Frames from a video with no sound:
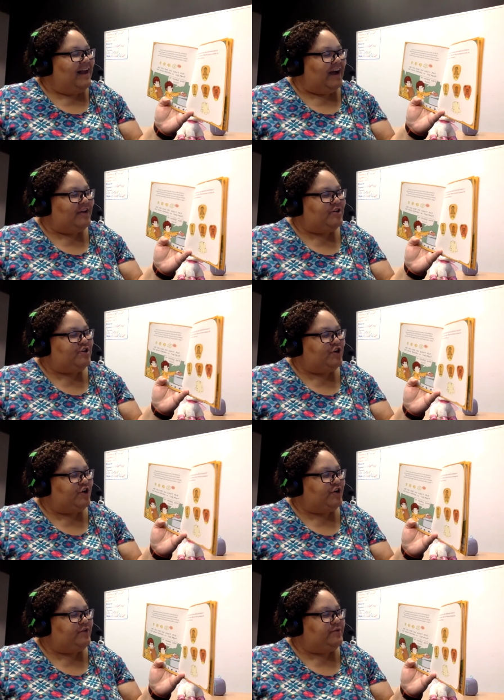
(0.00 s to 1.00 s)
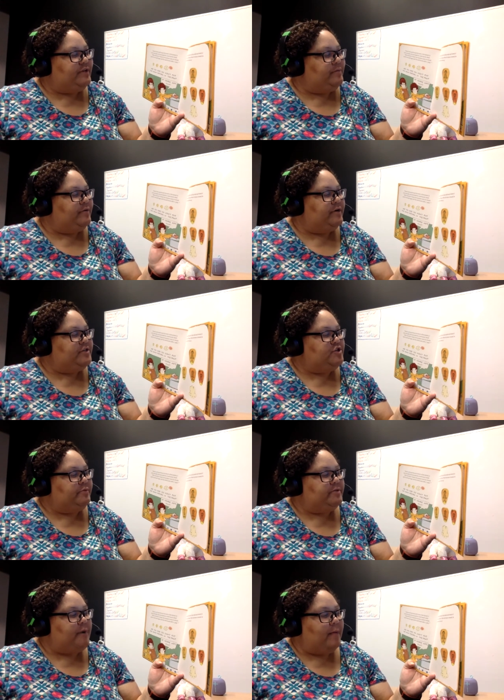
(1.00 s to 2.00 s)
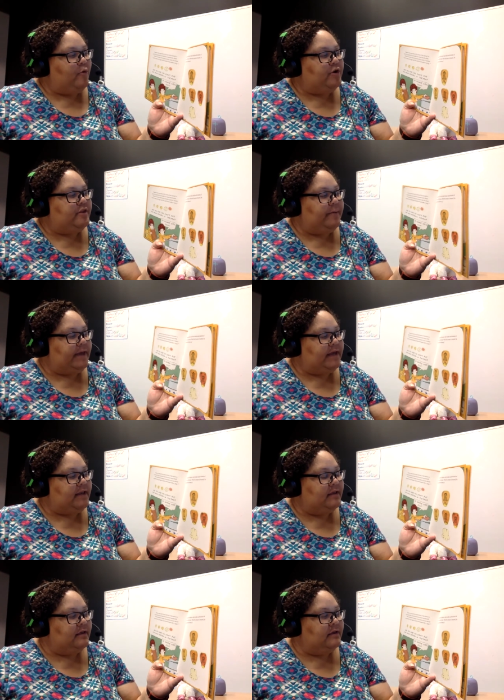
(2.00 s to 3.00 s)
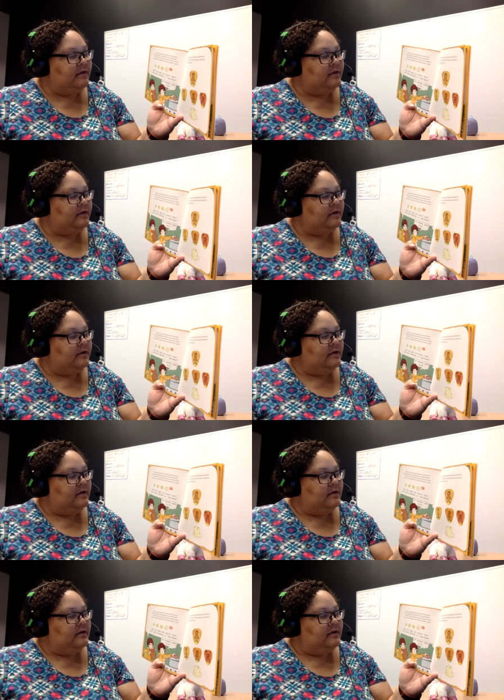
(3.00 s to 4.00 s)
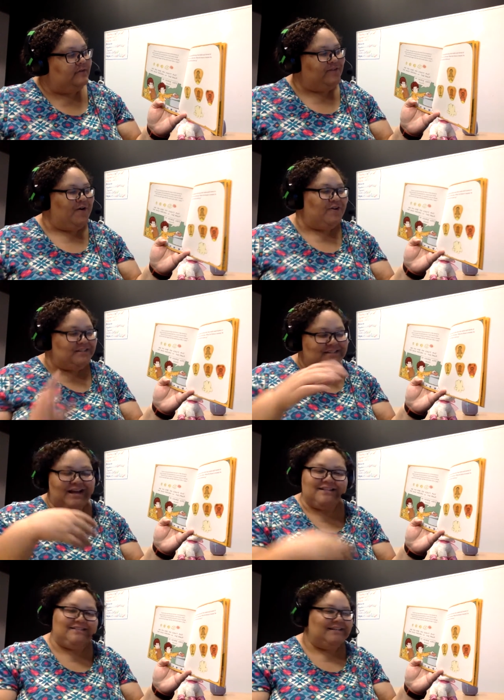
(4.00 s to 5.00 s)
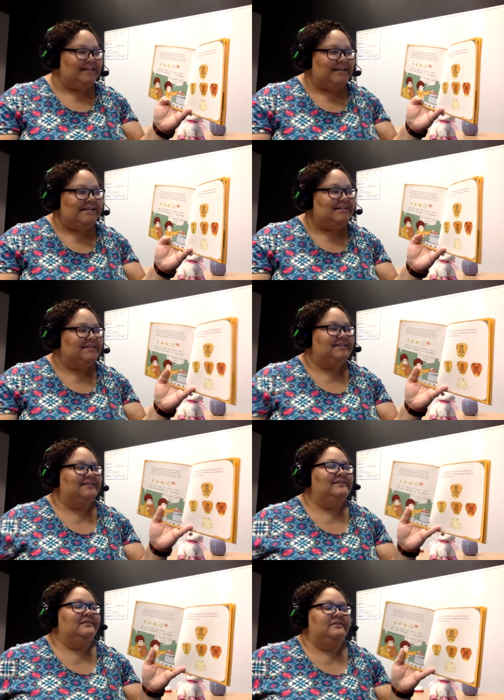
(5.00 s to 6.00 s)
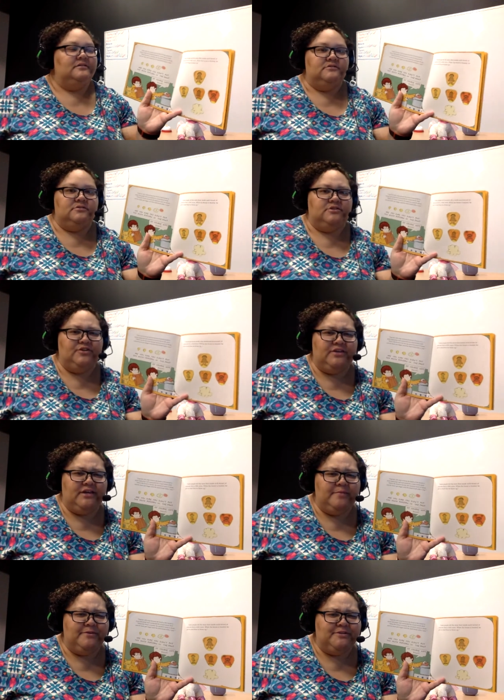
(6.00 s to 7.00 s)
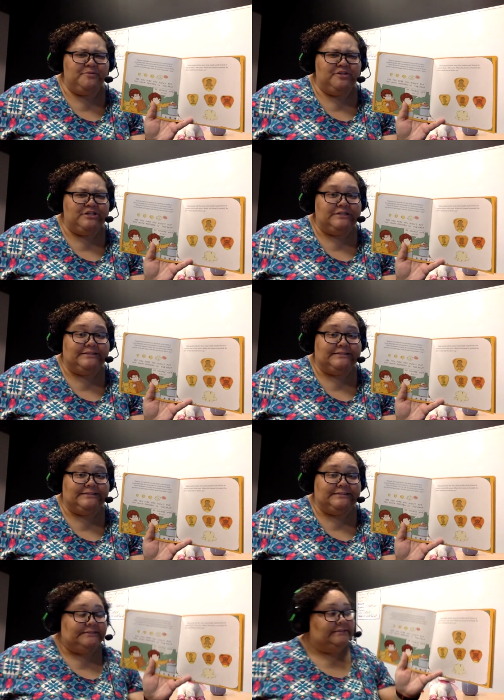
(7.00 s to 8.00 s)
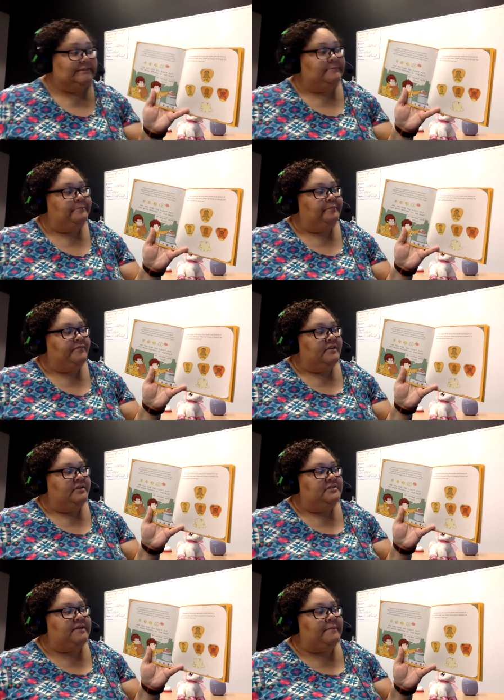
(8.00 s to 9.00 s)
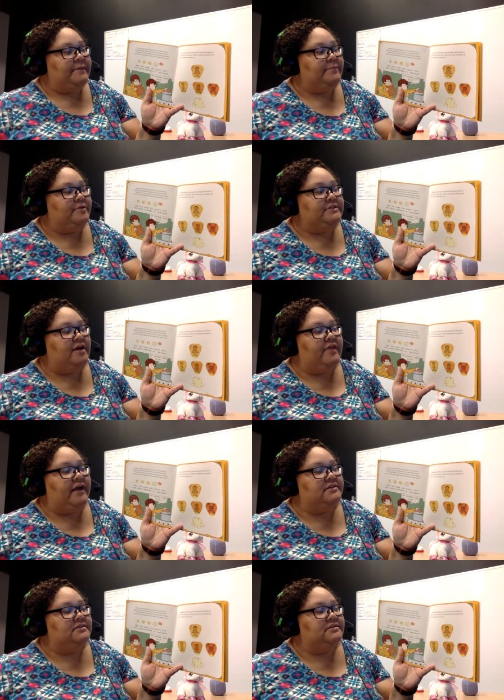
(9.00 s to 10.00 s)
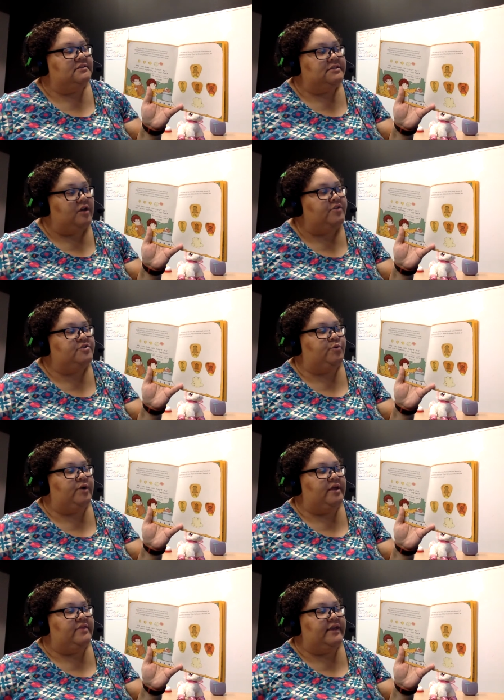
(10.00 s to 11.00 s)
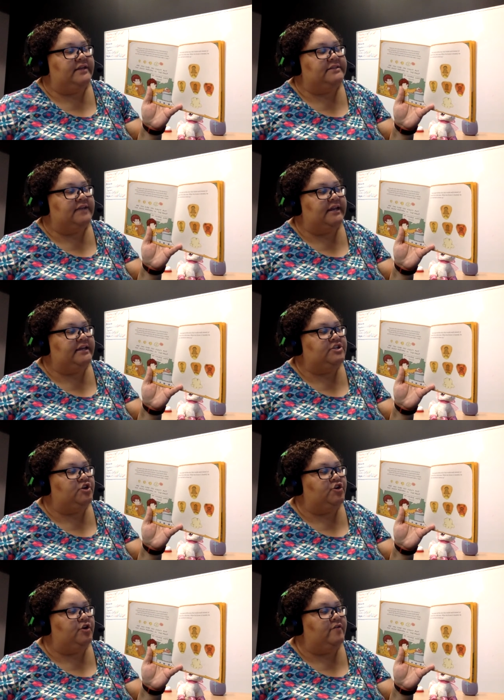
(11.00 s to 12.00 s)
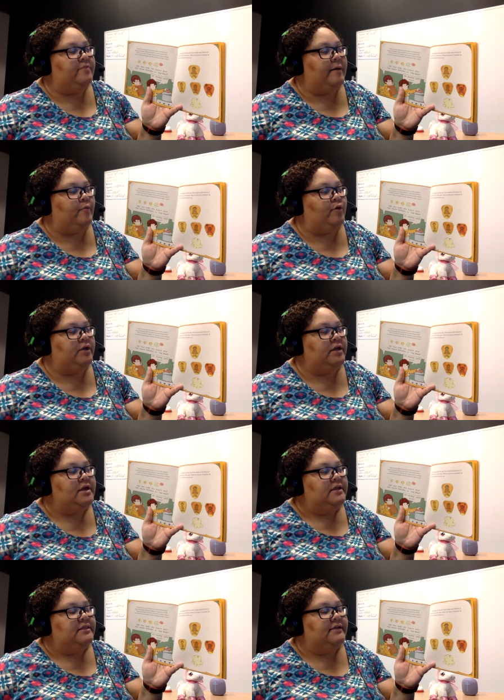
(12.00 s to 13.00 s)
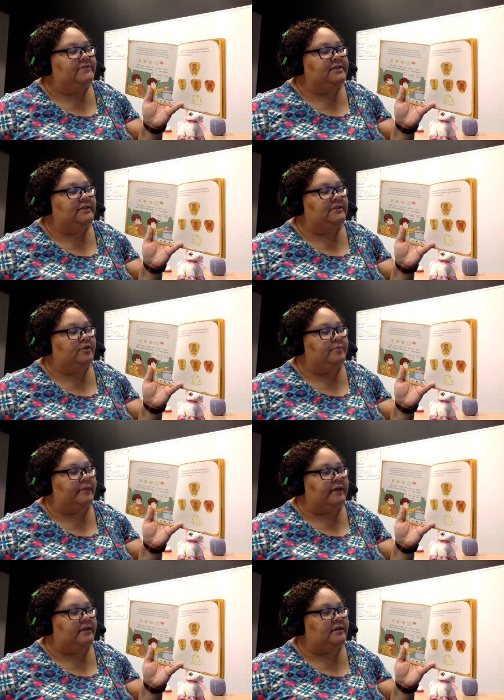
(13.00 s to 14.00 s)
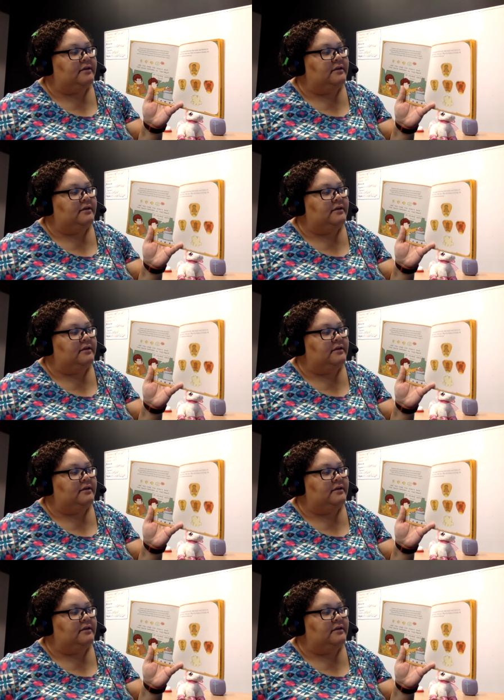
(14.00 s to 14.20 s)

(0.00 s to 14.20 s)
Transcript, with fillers: Are you sure you didn't put too much popcorn in the pan? Of course not, silly. Do you think you put too much? Some people tell that tell the story that inside each kernel of popcorn lives a little man.